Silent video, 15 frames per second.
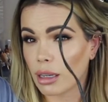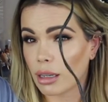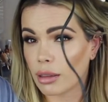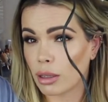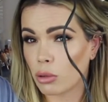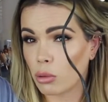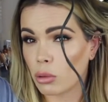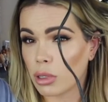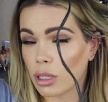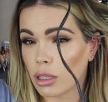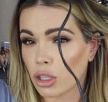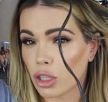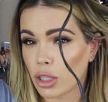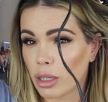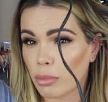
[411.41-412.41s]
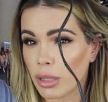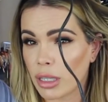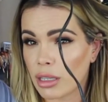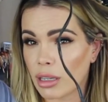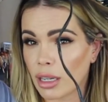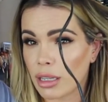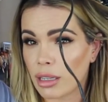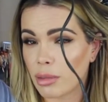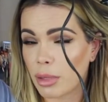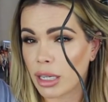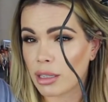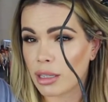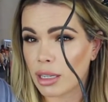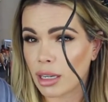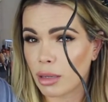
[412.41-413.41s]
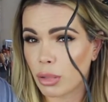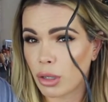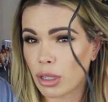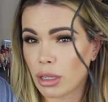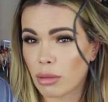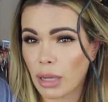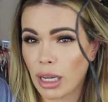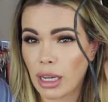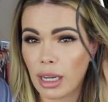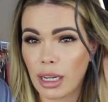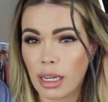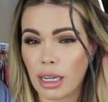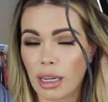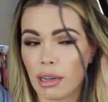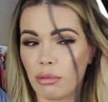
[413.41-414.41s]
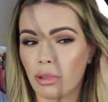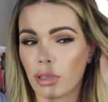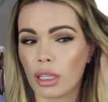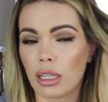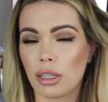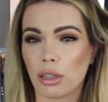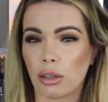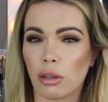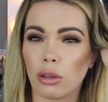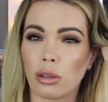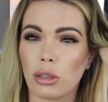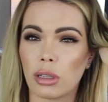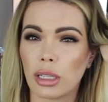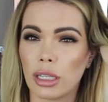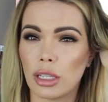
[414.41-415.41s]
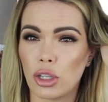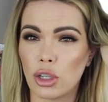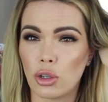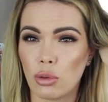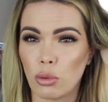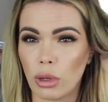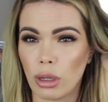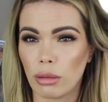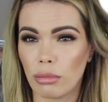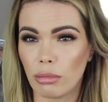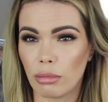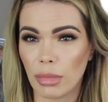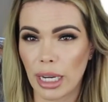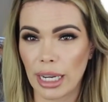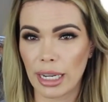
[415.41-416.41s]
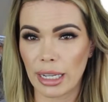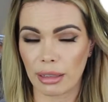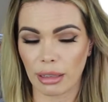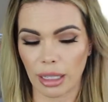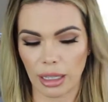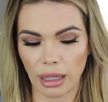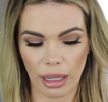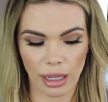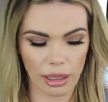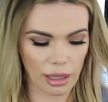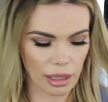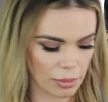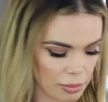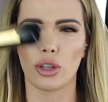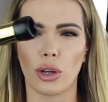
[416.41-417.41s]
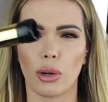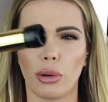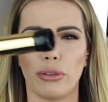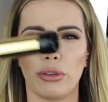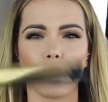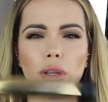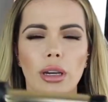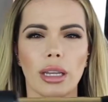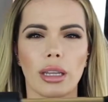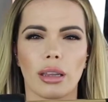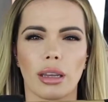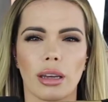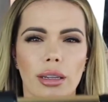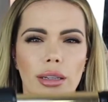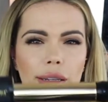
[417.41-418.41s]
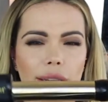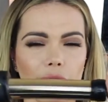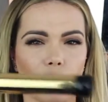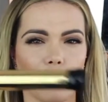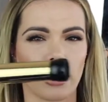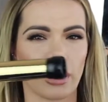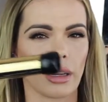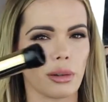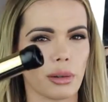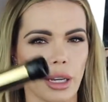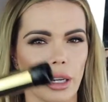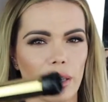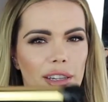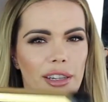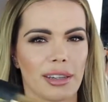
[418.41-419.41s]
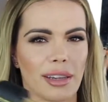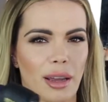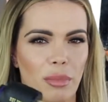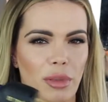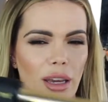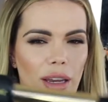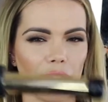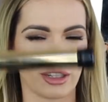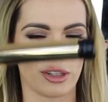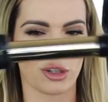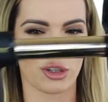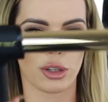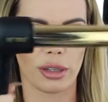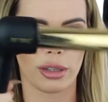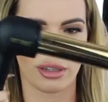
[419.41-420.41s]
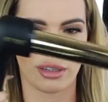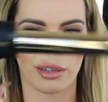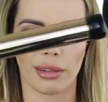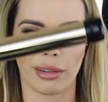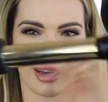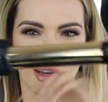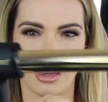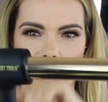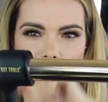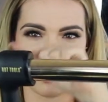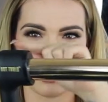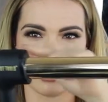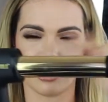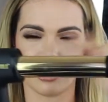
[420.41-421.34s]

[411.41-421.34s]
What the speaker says: The cool touch tip is nice because then I'd put it in my hand and I'd release the curl into my hand like this. So if you look at this and you think, okay, it's the same thing, it's just at a,